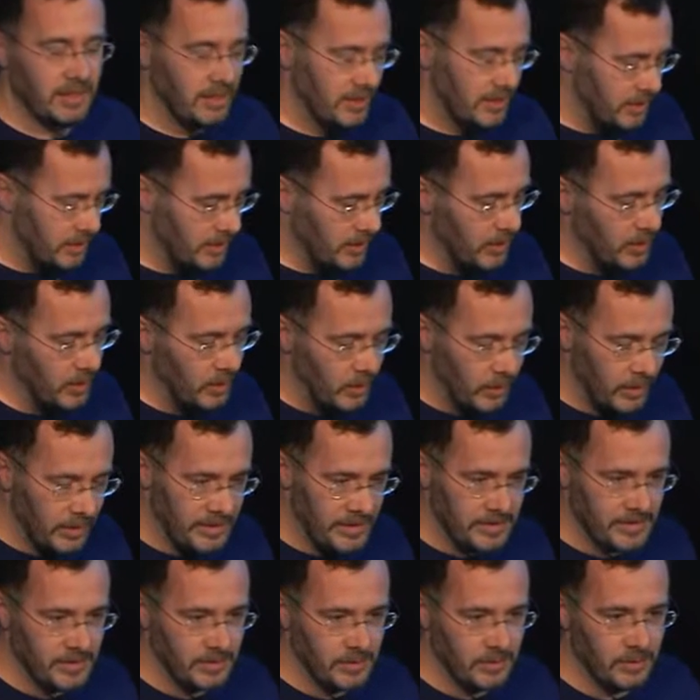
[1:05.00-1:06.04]
your goal
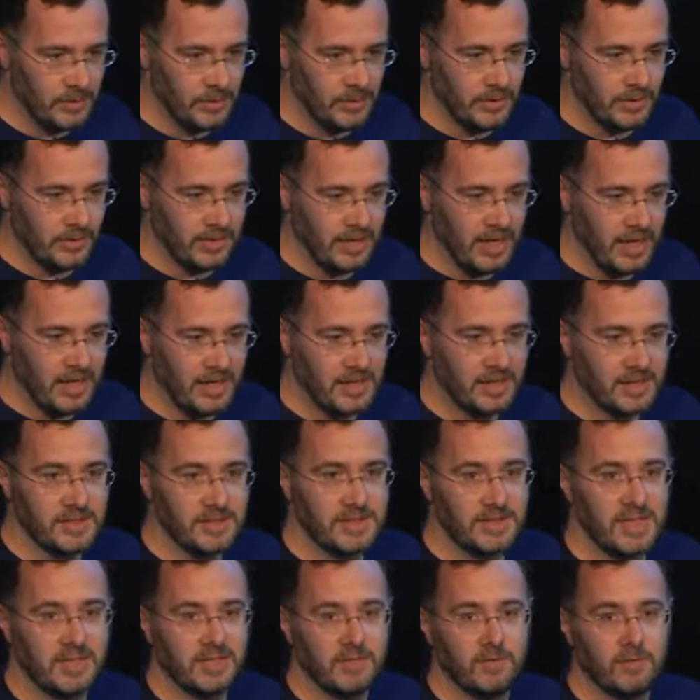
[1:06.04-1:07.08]
is to rank a
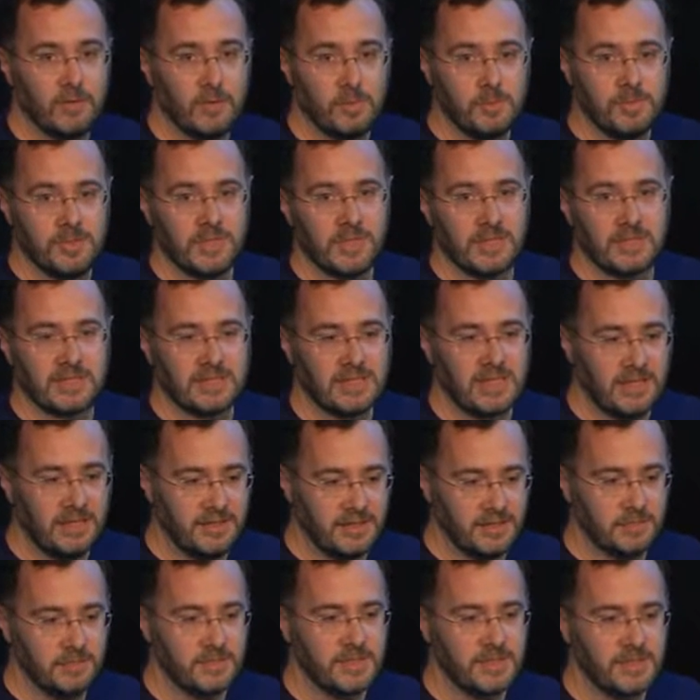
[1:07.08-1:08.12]
set of objects,
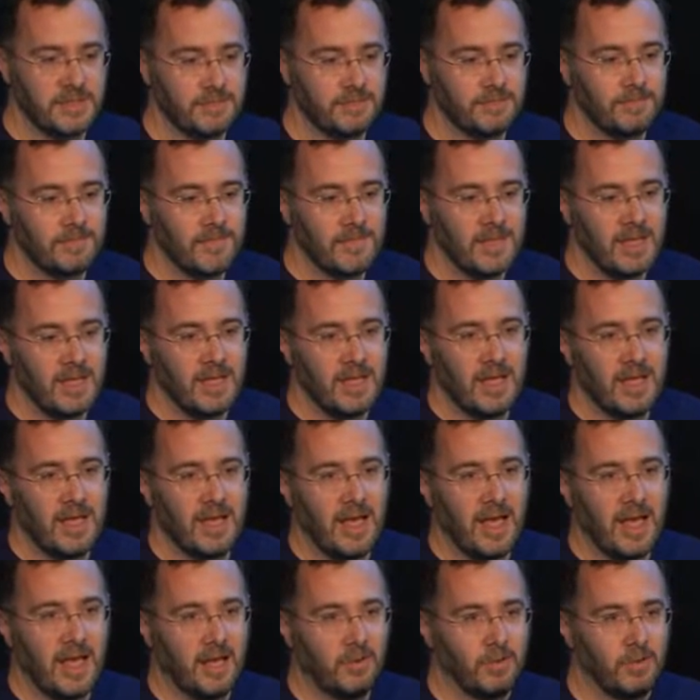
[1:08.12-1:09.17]
items.
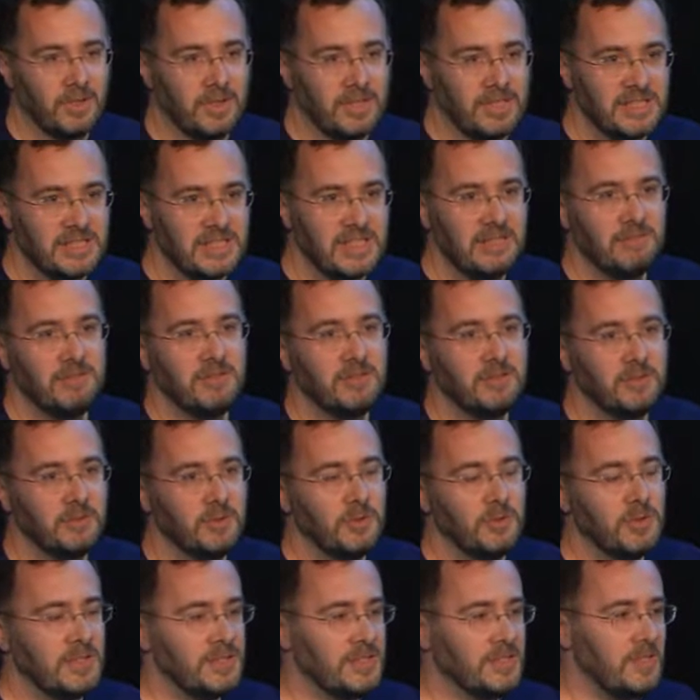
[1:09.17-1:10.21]
And what is given to
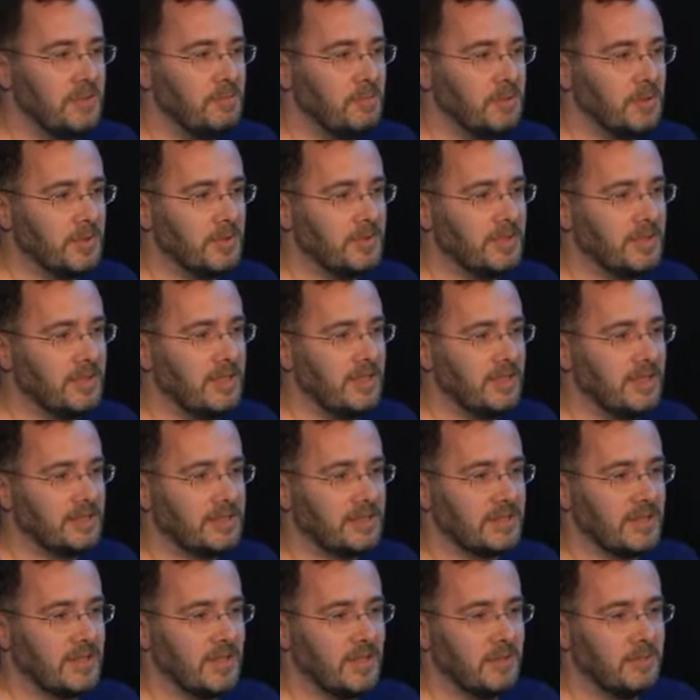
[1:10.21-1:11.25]
you as input
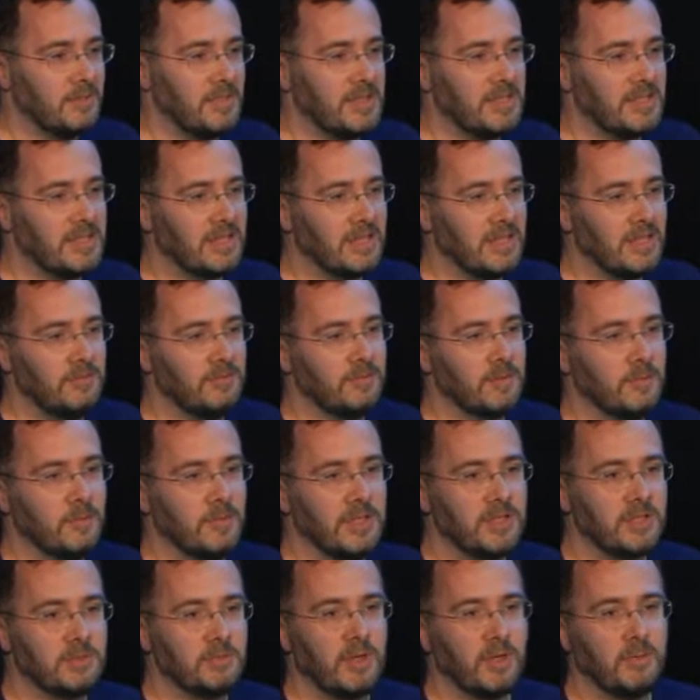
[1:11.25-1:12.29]
is uh, basically
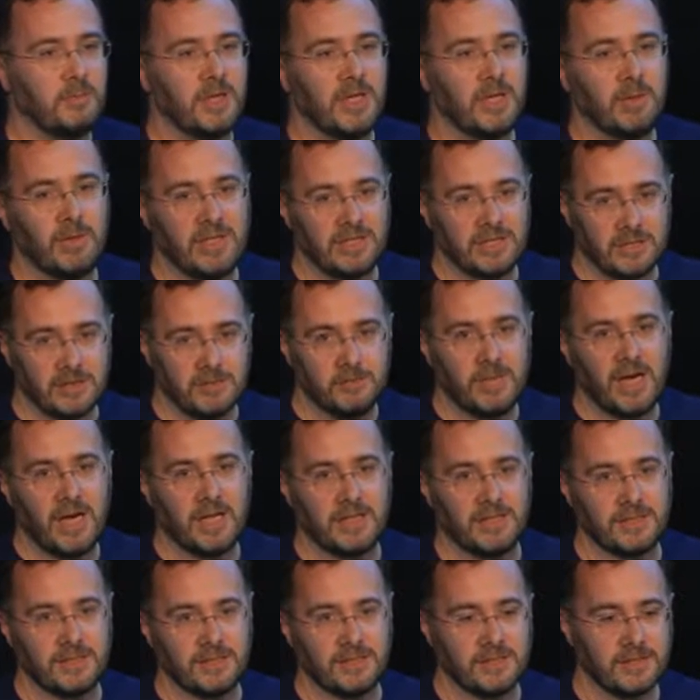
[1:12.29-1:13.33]
information about pairwise
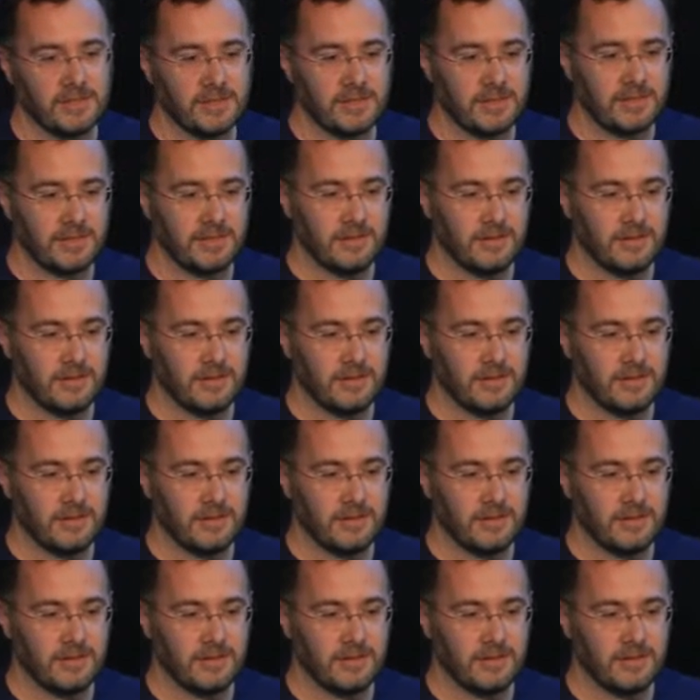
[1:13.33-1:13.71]
comparisons.